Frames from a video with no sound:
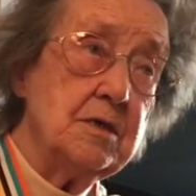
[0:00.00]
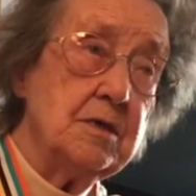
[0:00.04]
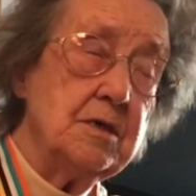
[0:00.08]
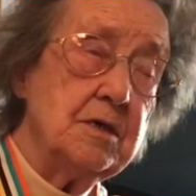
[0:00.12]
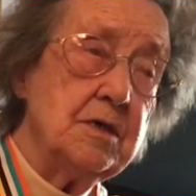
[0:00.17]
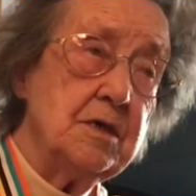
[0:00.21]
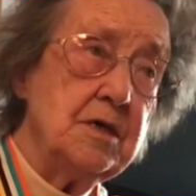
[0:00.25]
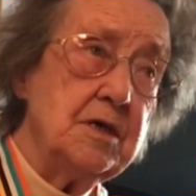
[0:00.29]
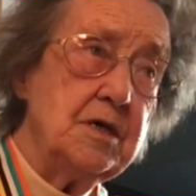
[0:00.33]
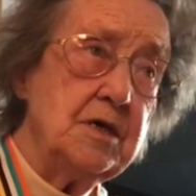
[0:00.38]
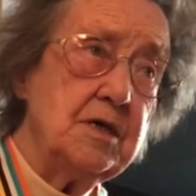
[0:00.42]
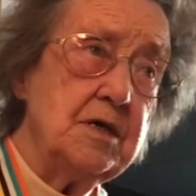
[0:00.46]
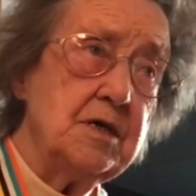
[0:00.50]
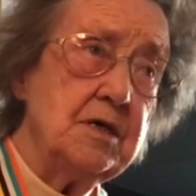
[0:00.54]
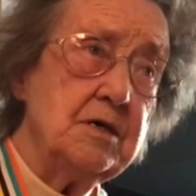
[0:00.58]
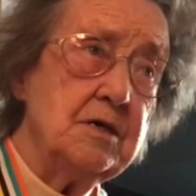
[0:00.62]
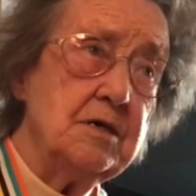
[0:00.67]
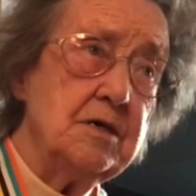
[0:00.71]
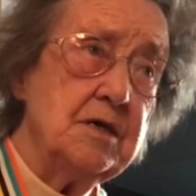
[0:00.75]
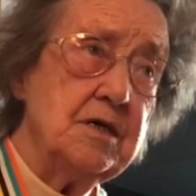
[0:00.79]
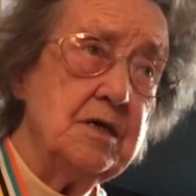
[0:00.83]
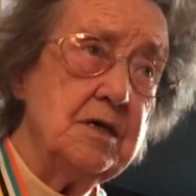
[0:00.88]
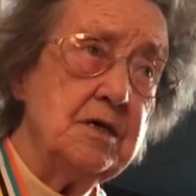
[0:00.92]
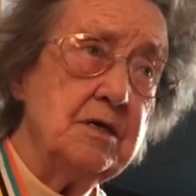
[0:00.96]

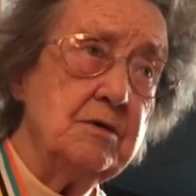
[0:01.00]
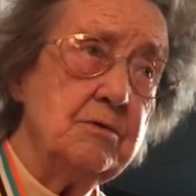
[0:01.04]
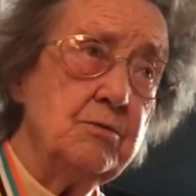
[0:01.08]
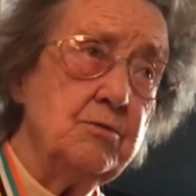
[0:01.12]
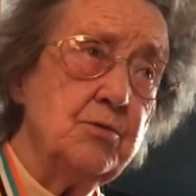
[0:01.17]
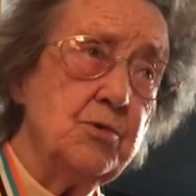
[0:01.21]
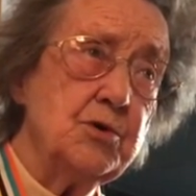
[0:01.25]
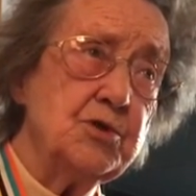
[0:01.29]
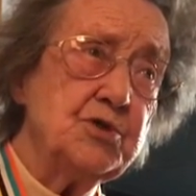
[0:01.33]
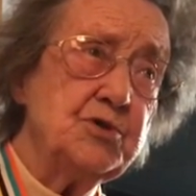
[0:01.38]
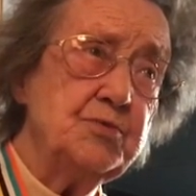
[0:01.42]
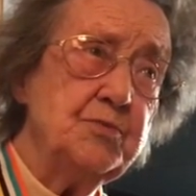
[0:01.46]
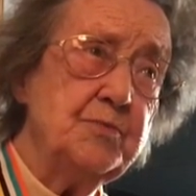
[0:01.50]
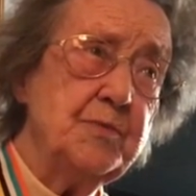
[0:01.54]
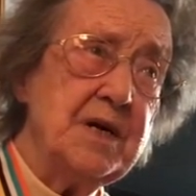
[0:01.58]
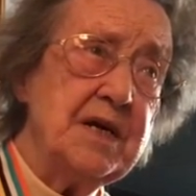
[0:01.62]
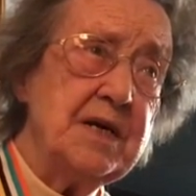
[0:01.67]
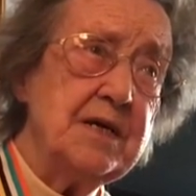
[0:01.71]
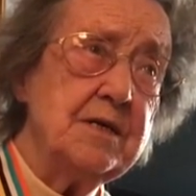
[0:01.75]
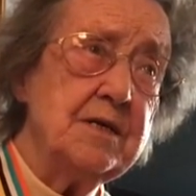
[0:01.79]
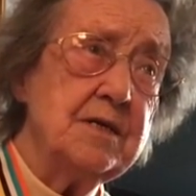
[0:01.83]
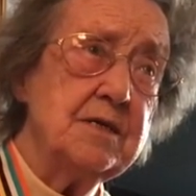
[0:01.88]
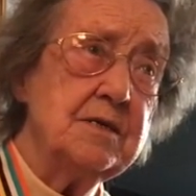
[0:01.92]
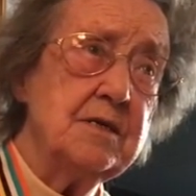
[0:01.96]
he was
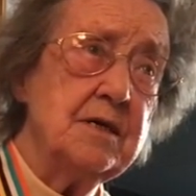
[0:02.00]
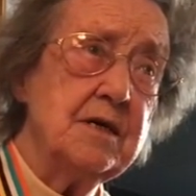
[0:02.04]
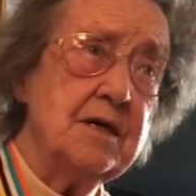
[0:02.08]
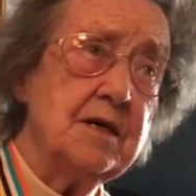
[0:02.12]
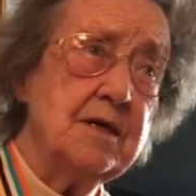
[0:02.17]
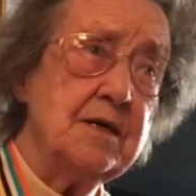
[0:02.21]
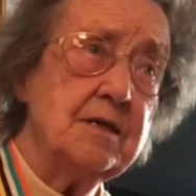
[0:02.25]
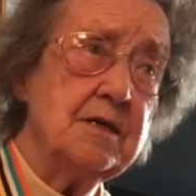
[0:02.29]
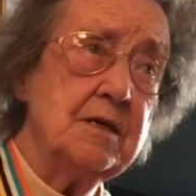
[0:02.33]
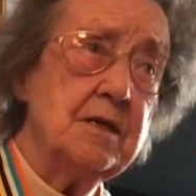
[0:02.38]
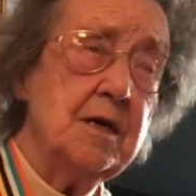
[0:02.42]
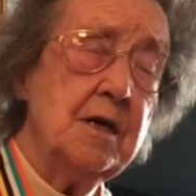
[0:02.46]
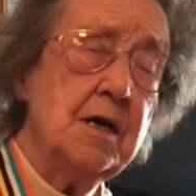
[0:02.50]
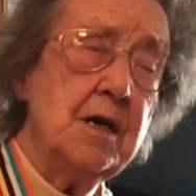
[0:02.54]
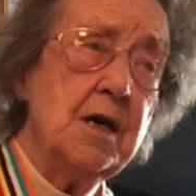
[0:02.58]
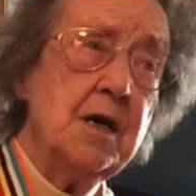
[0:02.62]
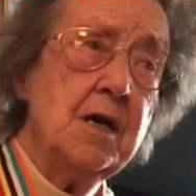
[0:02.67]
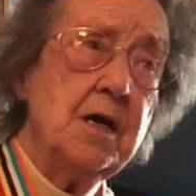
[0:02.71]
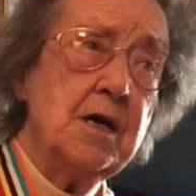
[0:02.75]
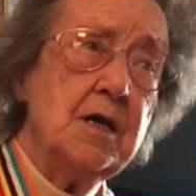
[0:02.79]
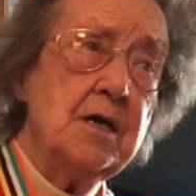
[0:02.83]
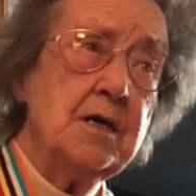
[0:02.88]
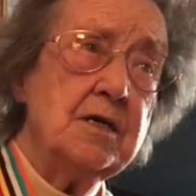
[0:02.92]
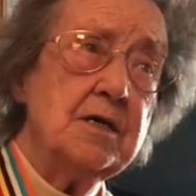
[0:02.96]
married, and
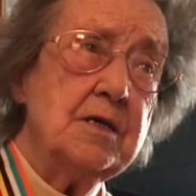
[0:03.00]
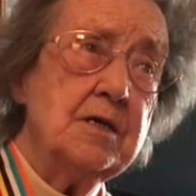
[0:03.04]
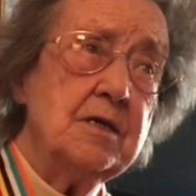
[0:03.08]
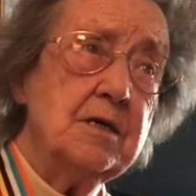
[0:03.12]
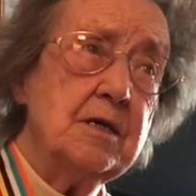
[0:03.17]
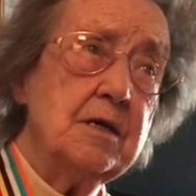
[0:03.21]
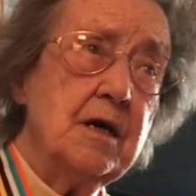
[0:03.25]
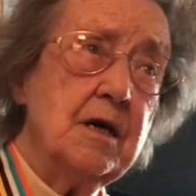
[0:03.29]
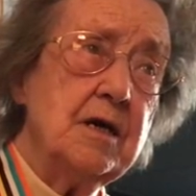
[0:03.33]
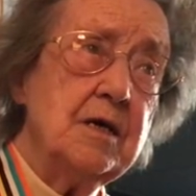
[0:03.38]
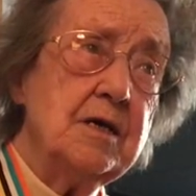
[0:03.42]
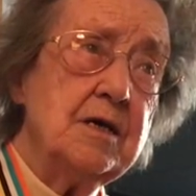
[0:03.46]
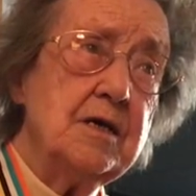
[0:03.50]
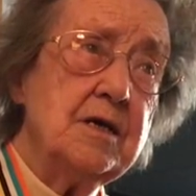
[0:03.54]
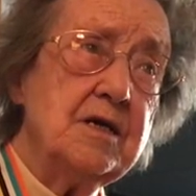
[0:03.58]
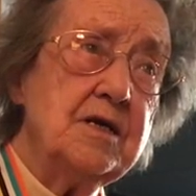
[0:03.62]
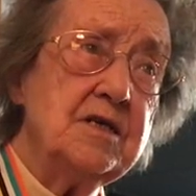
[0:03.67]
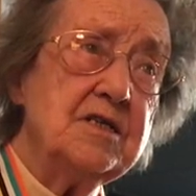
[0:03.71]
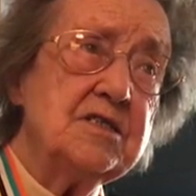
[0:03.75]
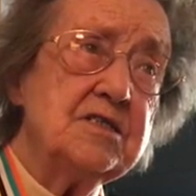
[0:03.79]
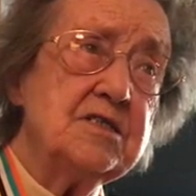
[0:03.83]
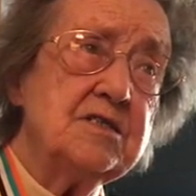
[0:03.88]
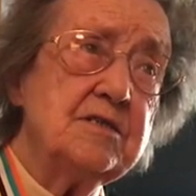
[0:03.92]
he